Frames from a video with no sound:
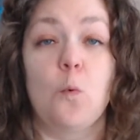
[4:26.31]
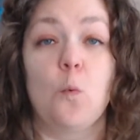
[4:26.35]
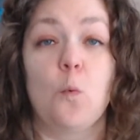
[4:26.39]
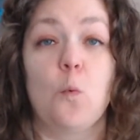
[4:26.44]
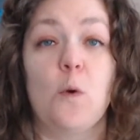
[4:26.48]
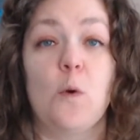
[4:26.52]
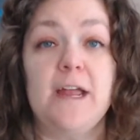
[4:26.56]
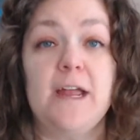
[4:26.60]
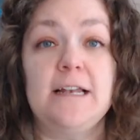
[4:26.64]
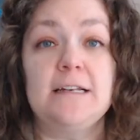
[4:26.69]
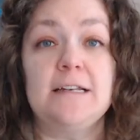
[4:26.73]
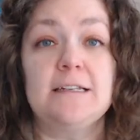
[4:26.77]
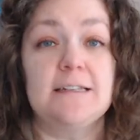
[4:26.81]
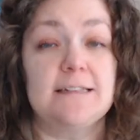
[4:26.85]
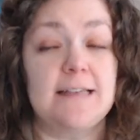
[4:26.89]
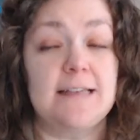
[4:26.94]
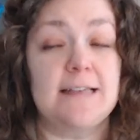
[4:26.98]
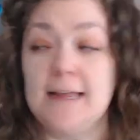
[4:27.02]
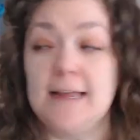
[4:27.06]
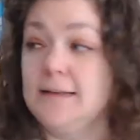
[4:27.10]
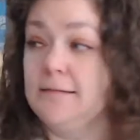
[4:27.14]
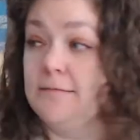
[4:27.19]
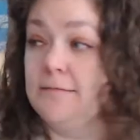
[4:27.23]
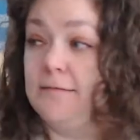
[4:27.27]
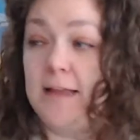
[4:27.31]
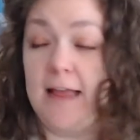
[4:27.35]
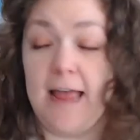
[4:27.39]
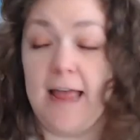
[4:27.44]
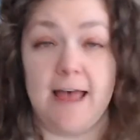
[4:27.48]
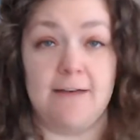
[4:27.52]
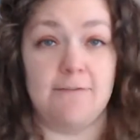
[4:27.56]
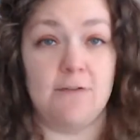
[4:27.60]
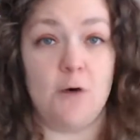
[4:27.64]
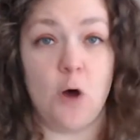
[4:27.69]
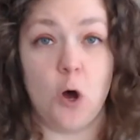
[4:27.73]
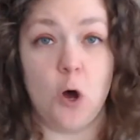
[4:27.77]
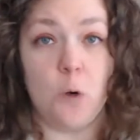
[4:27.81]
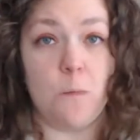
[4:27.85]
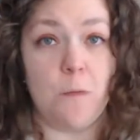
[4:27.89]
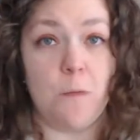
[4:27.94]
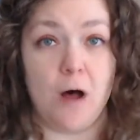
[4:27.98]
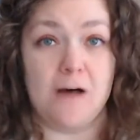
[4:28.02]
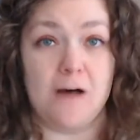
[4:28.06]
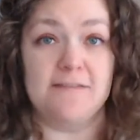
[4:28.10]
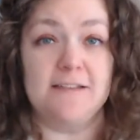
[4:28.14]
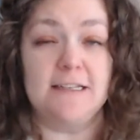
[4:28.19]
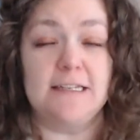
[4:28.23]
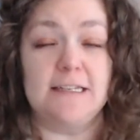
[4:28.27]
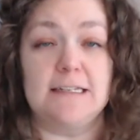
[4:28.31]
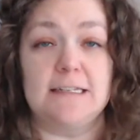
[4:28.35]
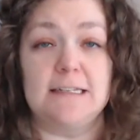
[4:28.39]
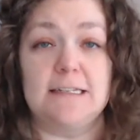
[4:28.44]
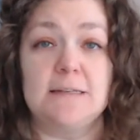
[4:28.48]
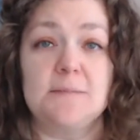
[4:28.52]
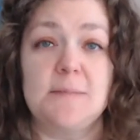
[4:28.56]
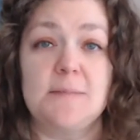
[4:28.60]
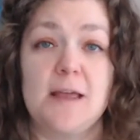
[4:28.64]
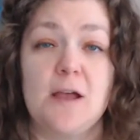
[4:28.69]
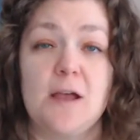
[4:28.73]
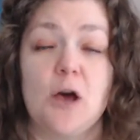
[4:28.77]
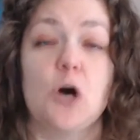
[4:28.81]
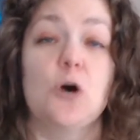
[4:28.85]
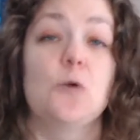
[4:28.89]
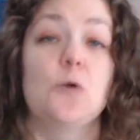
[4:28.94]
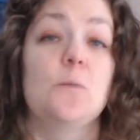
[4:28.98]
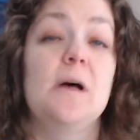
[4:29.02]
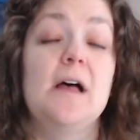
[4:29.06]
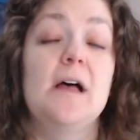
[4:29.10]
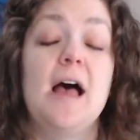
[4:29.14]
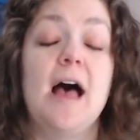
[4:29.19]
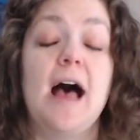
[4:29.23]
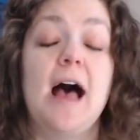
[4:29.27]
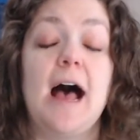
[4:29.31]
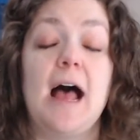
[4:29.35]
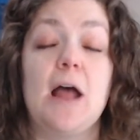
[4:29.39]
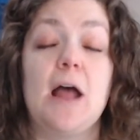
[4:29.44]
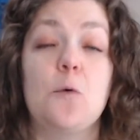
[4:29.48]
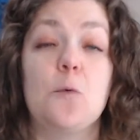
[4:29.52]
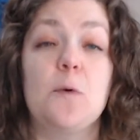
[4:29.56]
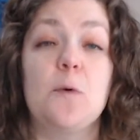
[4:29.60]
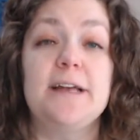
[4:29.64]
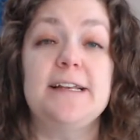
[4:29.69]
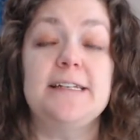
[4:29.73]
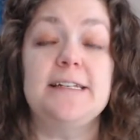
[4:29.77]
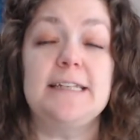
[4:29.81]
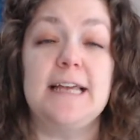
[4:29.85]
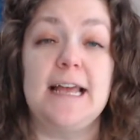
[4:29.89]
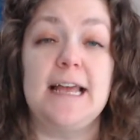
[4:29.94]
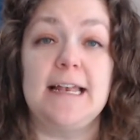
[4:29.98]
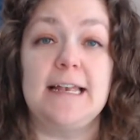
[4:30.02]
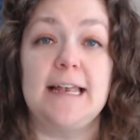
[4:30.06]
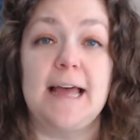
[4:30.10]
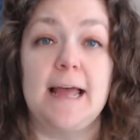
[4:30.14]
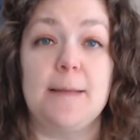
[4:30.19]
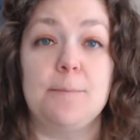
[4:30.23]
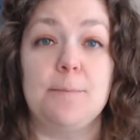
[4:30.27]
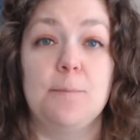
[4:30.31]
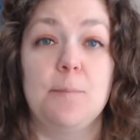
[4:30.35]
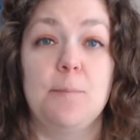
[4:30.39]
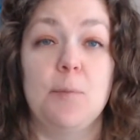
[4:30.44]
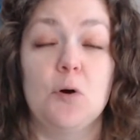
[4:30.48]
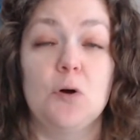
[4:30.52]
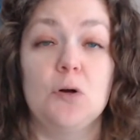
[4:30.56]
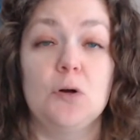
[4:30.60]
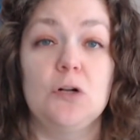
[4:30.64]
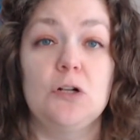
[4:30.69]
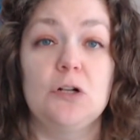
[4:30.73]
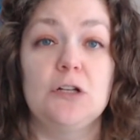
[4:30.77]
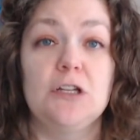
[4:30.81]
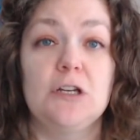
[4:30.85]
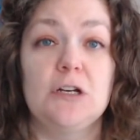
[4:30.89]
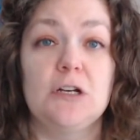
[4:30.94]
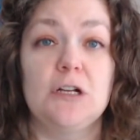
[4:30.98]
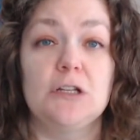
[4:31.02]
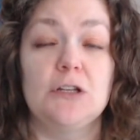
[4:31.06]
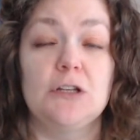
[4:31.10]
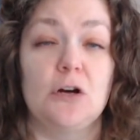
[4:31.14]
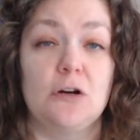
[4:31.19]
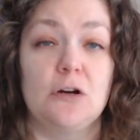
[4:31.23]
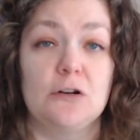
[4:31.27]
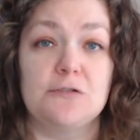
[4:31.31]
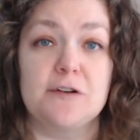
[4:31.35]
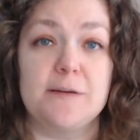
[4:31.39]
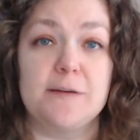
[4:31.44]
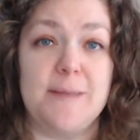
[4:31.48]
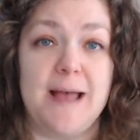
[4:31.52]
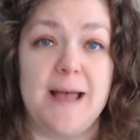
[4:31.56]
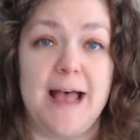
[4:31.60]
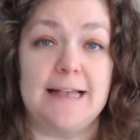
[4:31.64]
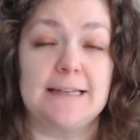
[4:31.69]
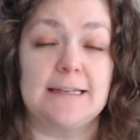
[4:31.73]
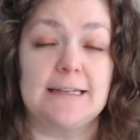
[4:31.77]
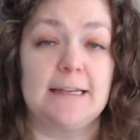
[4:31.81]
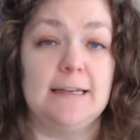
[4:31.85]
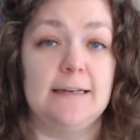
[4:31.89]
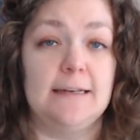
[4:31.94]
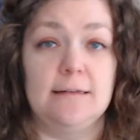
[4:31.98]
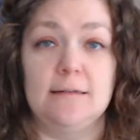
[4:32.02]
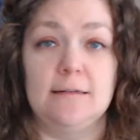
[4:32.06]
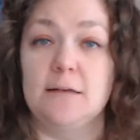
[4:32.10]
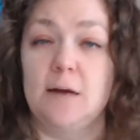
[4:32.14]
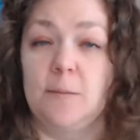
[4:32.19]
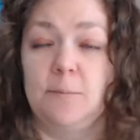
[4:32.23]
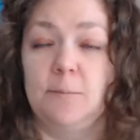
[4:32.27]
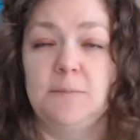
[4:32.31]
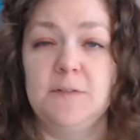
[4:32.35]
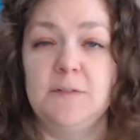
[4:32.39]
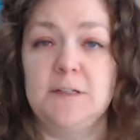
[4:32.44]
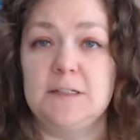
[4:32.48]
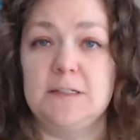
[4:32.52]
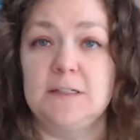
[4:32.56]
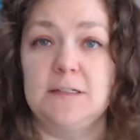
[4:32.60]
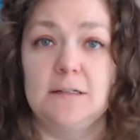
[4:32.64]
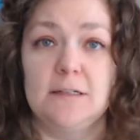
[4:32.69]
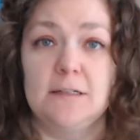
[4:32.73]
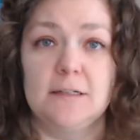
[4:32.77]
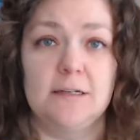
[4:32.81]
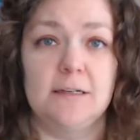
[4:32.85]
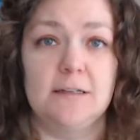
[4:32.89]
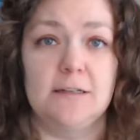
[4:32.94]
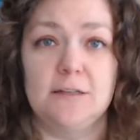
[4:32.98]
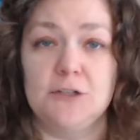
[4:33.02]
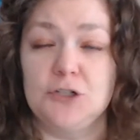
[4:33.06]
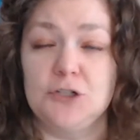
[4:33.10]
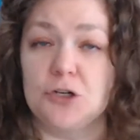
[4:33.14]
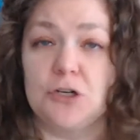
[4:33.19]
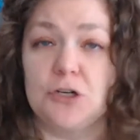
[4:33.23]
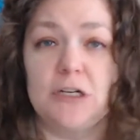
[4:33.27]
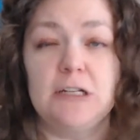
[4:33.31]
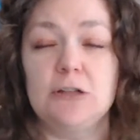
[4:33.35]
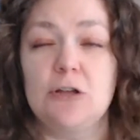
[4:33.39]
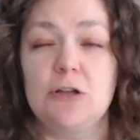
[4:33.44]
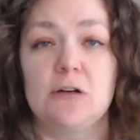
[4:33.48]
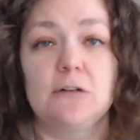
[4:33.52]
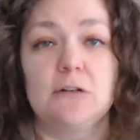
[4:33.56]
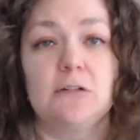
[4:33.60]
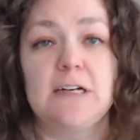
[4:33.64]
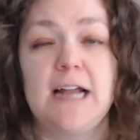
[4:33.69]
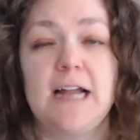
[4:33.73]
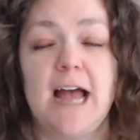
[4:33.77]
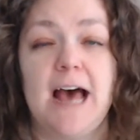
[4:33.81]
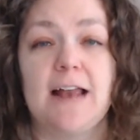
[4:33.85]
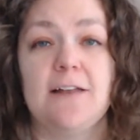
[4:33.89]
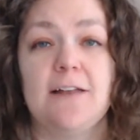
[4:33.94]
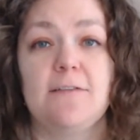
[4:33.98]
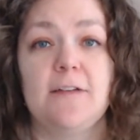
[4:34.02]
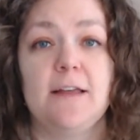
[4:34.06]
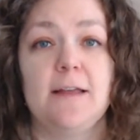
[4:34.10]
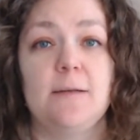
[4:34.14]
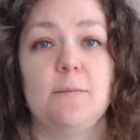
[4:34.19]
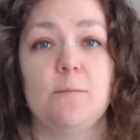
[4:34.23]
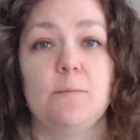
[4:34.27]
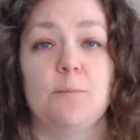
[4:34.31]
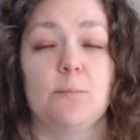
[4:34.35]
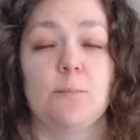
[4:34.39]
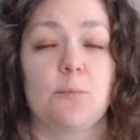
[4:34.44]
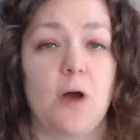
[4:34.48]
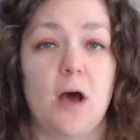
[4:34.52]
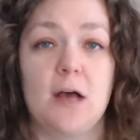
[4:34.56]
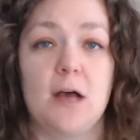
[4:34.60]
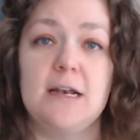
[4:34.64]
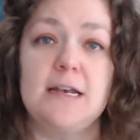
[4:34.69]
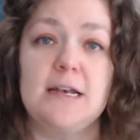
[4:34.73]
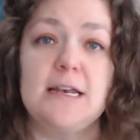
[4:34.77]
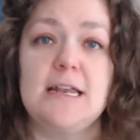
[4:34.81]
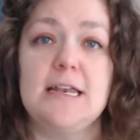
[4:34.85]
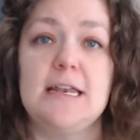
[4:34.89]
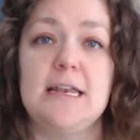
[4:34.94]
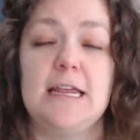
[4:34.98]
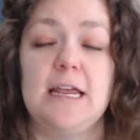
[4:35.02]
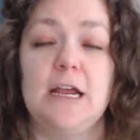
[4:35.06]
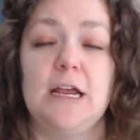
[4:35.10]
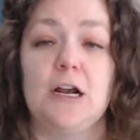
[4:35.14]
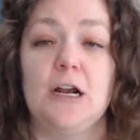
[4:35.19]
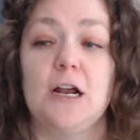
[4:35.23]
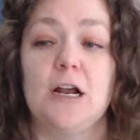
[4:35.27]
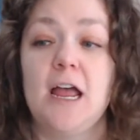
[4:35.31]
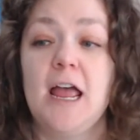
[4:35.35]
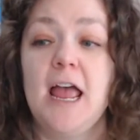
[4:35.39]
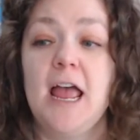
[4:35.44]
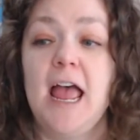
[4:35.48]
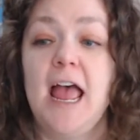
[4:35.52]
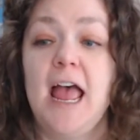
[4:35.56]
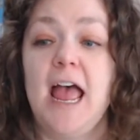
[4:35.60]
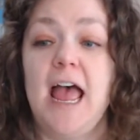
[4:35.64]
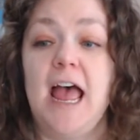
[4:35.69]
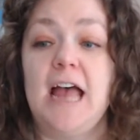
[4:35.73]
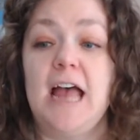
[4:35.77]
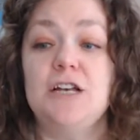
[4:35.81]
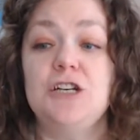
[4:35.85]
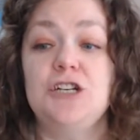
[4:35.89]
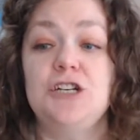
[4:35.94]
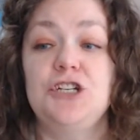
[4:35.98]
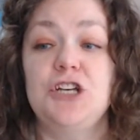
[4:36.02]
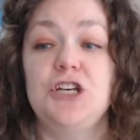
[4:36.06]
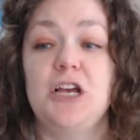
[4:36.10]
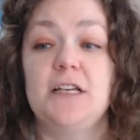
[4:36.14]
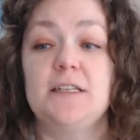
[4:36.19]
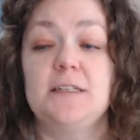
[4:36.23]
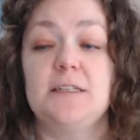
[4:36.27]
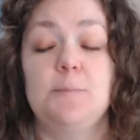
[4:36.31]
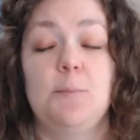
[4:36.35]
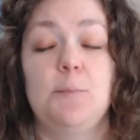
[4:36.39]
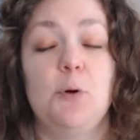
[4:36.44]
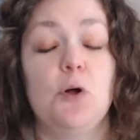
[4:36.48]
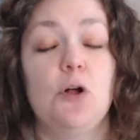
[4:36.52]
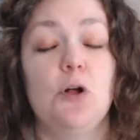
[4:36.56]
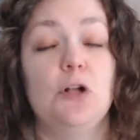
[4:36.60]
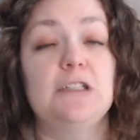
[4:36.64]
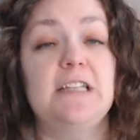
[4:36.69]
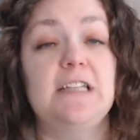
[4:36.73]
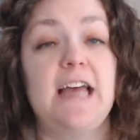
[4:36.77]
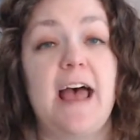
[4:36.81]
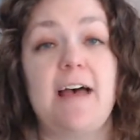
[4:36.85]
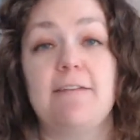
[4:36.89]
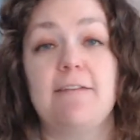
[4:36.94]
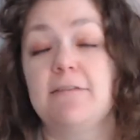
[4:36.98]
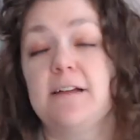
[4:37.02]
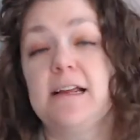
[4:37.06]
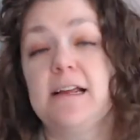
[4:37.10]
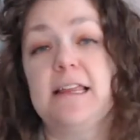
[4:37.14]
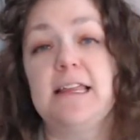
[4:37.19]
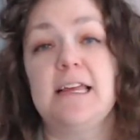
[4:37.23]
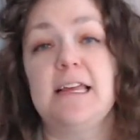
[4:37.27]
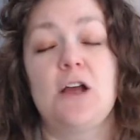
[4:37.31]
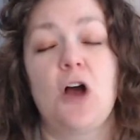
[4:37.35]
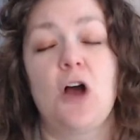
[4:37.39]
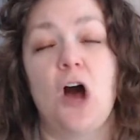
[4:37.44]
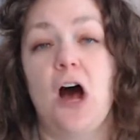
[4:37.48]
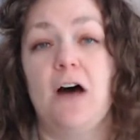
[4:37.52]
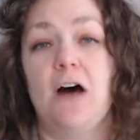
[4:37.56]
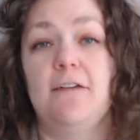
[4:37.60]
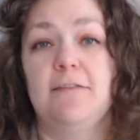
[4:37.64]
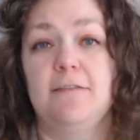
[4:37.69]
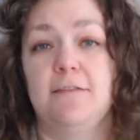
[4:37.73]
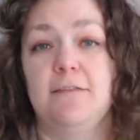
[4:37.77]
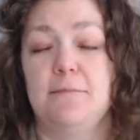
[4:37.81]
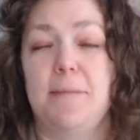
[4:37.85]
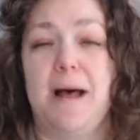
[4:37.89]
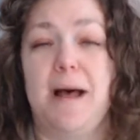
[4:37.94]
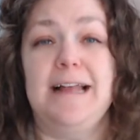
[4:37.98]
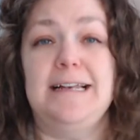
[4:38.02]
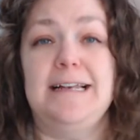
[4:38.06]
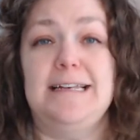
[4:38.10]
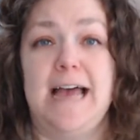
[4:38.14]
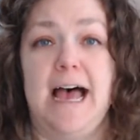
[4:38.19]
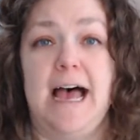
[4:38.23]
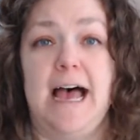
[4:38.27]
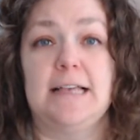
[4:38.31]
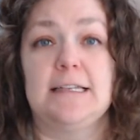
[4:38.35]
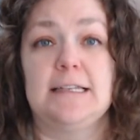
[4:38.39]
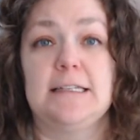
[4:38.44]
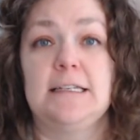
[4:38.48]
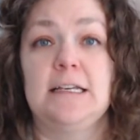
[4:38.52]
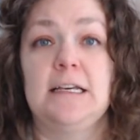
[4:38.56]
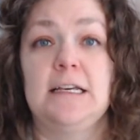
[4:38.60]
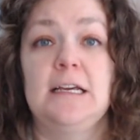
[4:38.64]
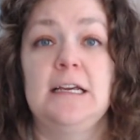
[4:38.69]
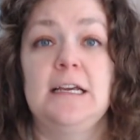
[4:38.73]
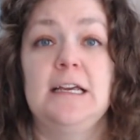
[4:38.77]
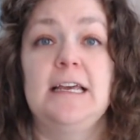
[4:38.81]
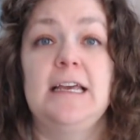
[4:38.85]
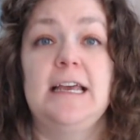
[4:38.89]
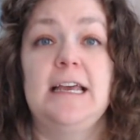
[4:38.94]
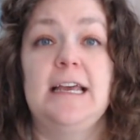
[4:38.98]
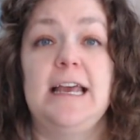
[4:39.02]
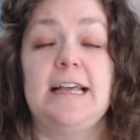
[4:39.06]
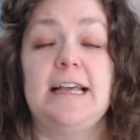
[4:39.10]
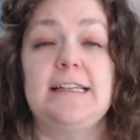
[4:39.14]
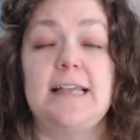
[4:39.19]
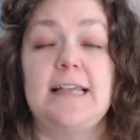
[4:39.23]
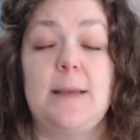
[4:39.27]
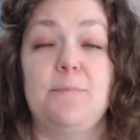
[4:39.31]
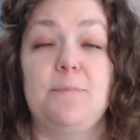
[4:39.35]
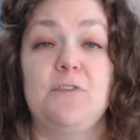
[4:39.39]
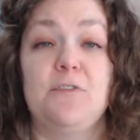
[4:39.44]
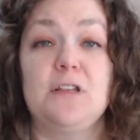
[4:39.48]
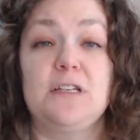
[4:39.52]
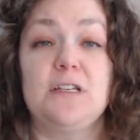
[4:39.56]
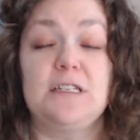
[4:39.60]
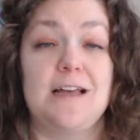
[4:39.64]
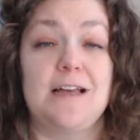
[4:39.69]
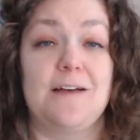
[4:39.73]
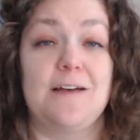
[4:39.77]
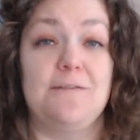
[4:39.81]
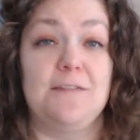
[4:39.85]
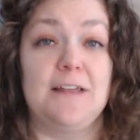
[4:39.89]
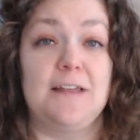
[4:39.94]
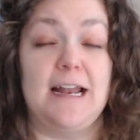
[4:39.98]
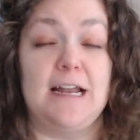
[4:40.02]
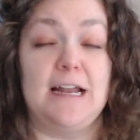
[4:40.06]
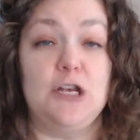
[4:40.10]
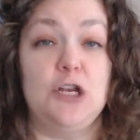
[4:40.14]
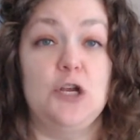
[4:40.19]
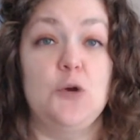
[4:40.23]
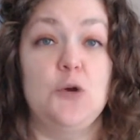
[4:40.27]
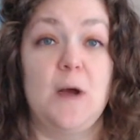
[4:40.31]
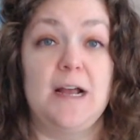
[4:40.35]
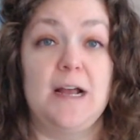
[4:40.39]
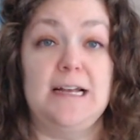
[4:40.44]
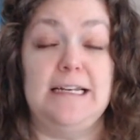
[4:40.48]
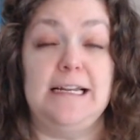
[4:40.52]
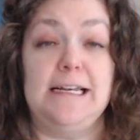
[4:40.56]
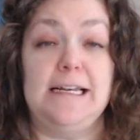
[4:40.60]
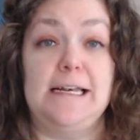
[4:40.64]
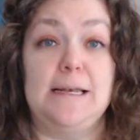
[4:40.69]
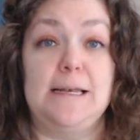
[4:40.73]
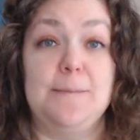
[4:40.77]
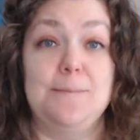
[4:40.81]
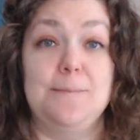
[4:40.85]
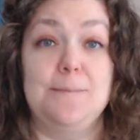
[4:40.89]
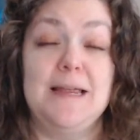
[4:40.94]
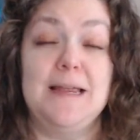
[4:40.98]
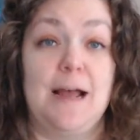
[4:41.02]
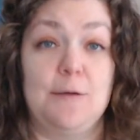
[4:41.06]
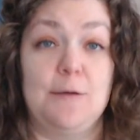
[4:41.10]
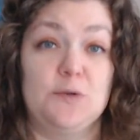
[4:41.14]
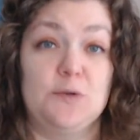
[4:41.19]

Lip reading: went, because I have a home office, this is my home, I went and I pulled a laundry basket and dumped the dirty laundry out of it and brought it in here and just pulled everything off of my desk except for the stuff that I knew I needed to meet.